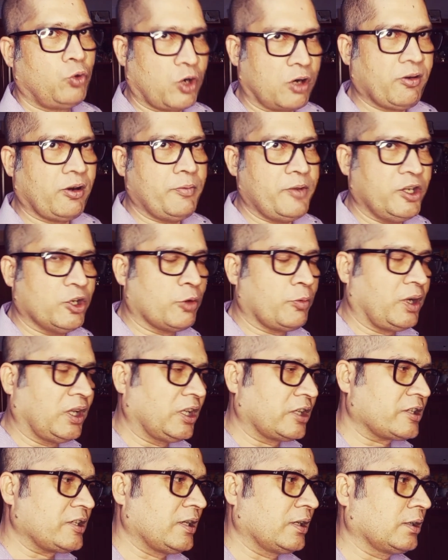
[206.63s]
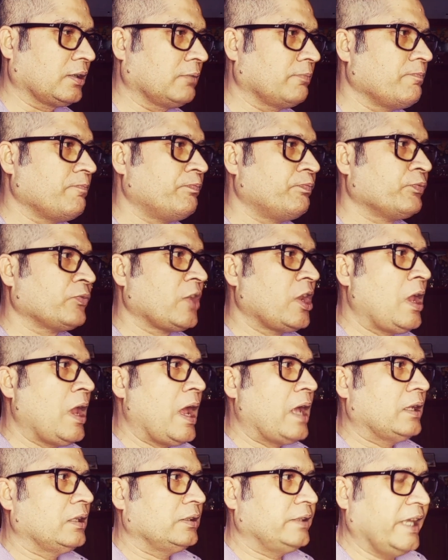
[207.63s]
whatever be your mother tongue.
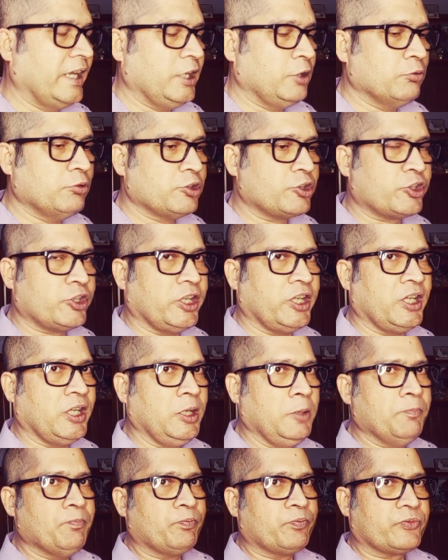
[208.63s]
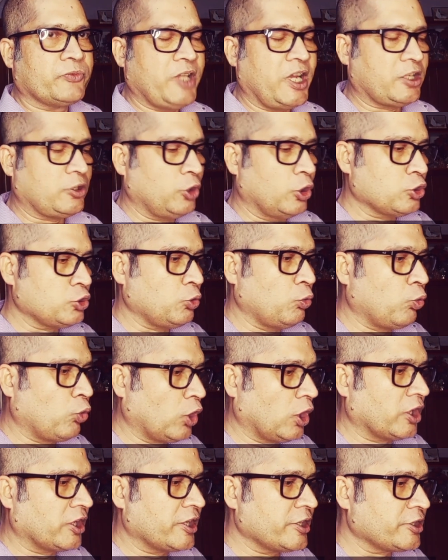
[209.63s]
Then you will see that those
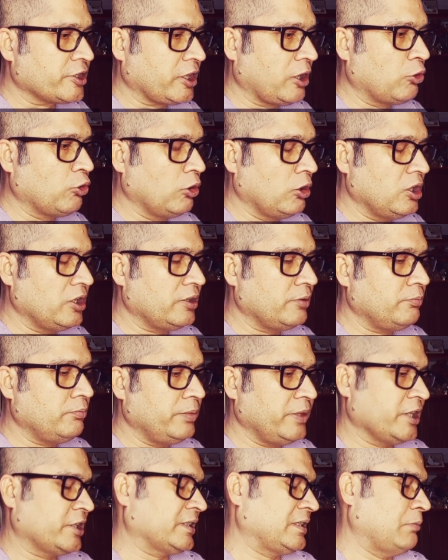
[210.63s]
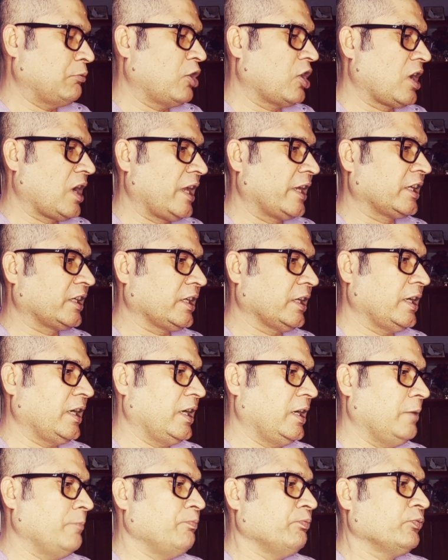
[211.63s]
words will be somewhat like
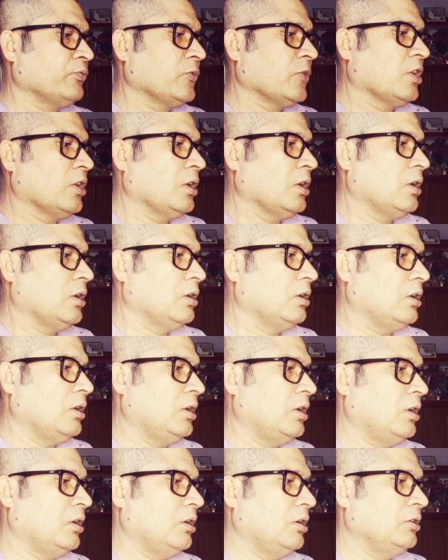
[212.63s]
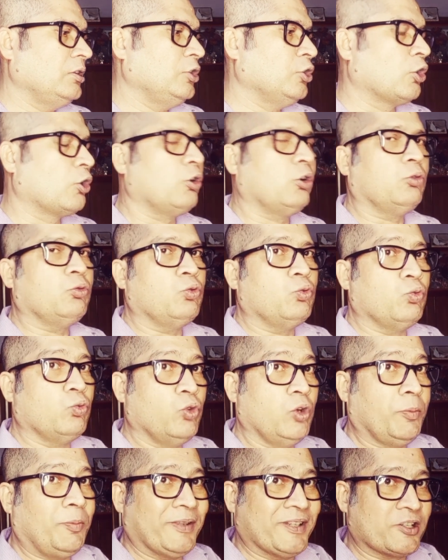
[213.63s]
your
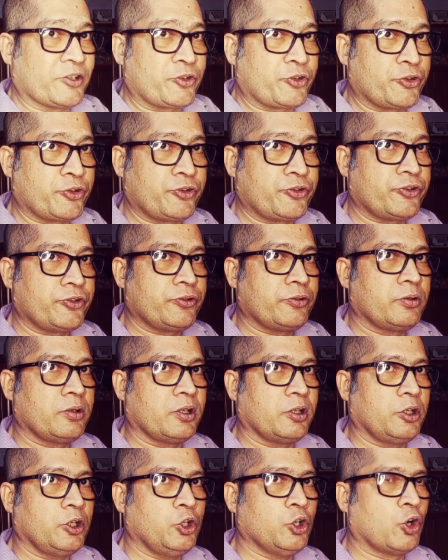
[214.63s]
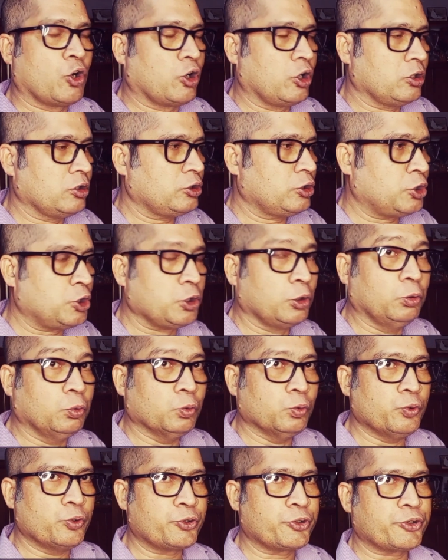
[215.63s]
weapons, your
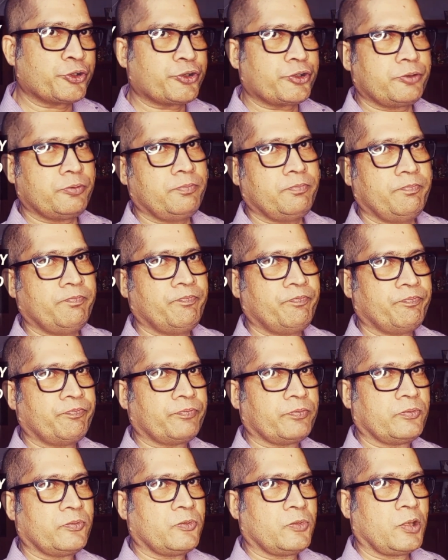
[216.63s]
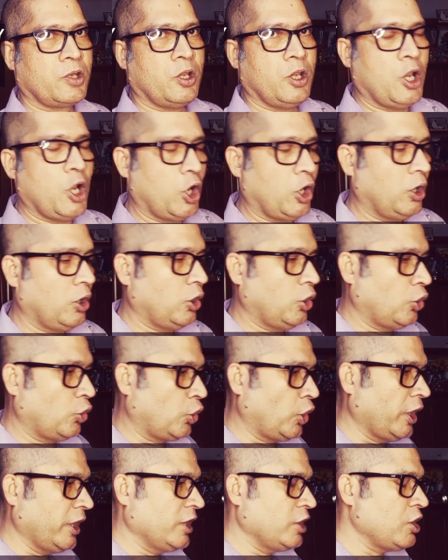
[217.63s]
tools.
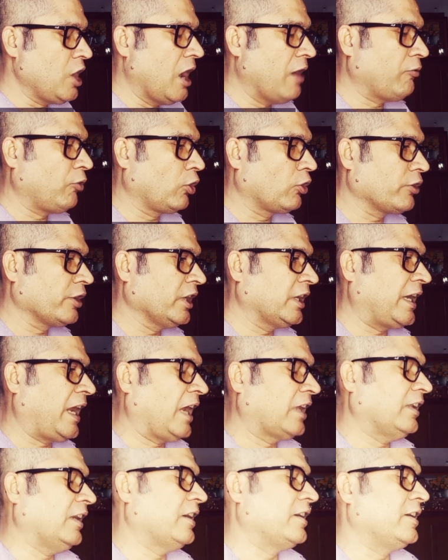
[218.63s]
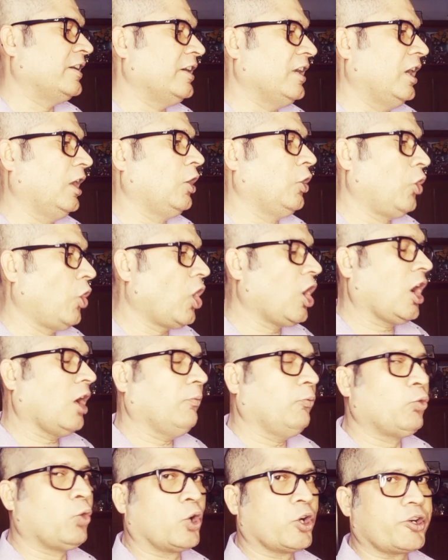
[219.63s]
When you have already gathered a lot
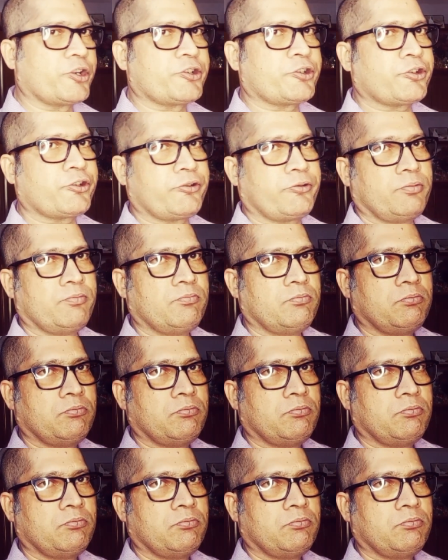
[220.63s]
of words,